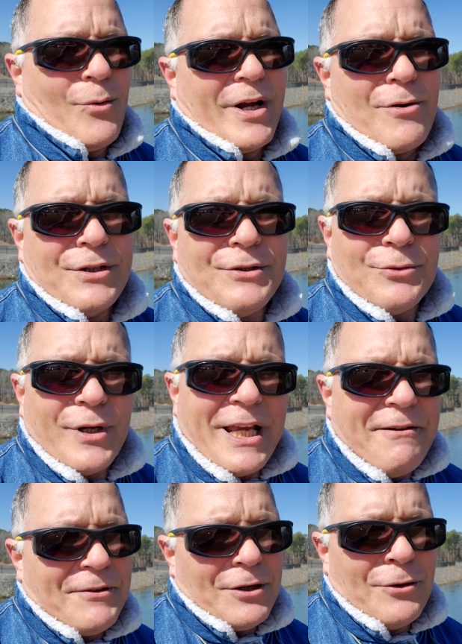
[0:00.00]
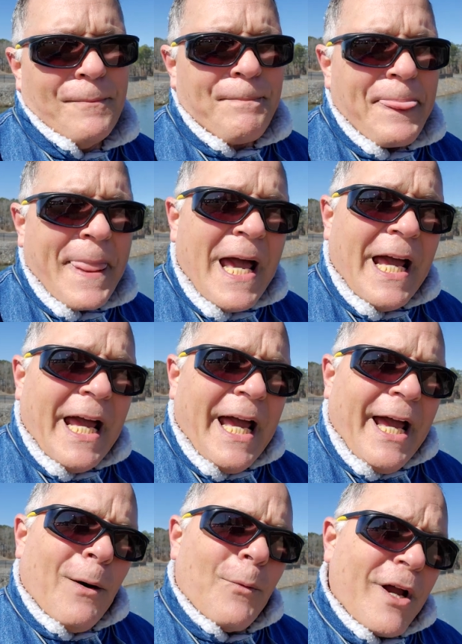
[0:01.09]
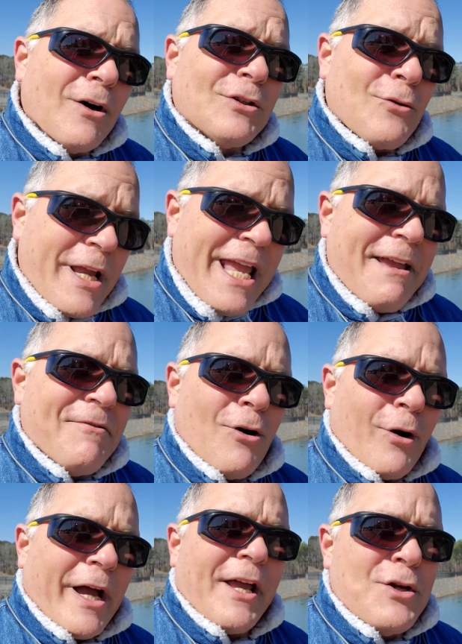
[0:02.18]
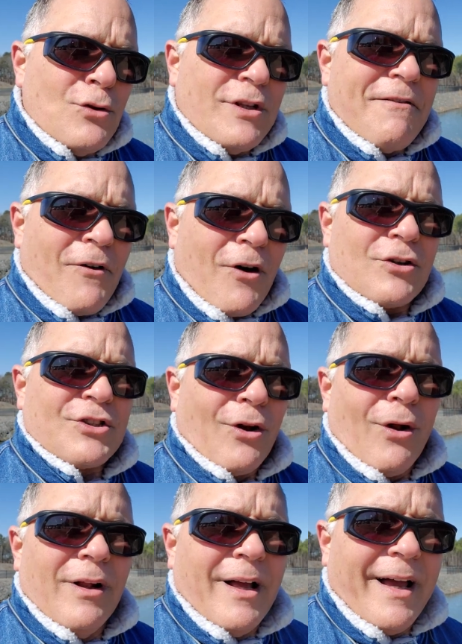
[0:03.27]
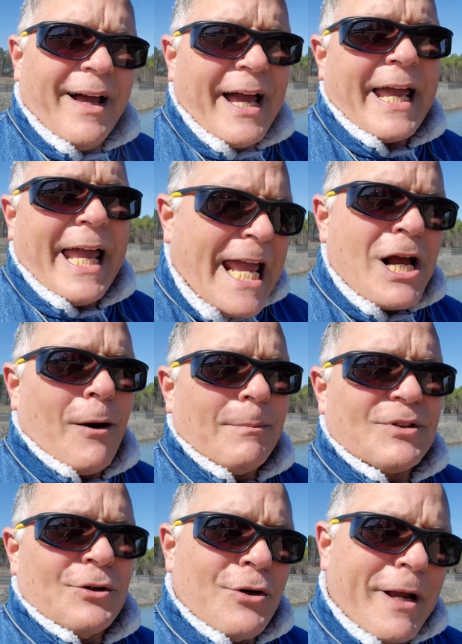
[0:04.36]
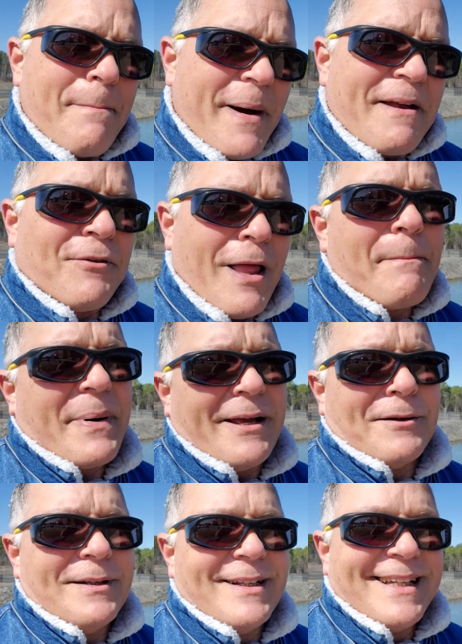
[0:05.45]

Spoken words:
we're going to give you a universal income so you can pay for that pill.